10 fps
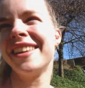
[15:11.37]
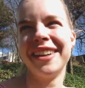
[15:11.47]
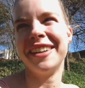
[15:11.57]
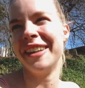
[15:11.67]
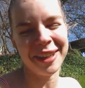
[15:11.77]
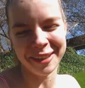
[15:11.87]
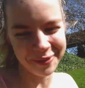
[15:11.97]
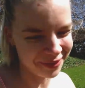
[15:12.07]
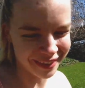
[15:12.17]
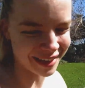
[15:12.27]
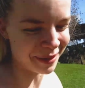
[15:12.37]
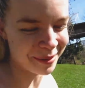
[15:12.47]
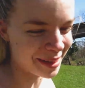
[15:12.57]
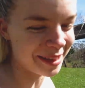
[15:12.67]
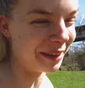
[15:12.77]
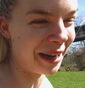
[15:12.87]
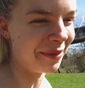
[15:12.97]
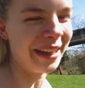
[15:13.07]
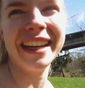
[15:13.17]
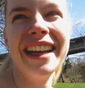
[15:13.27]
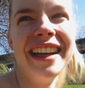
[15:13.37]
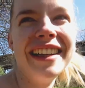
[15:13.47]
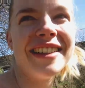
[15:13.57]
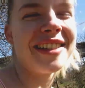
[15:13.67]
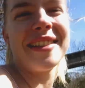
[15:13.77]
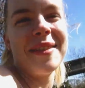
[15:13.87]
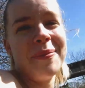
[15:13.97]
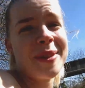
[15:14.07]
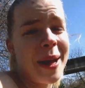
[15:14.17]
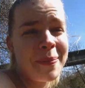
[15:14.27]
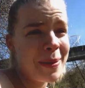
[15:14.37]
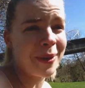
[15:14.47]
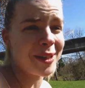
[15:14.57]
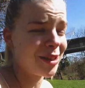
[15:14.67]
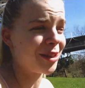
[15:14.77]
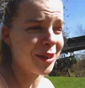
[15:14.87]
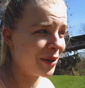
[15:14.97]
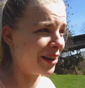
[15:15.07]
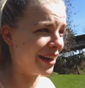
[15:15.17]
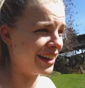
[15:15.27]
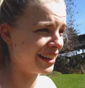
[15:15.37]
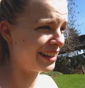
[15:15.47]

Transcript: Oh, this makes me so happy. Just some people are just so nice.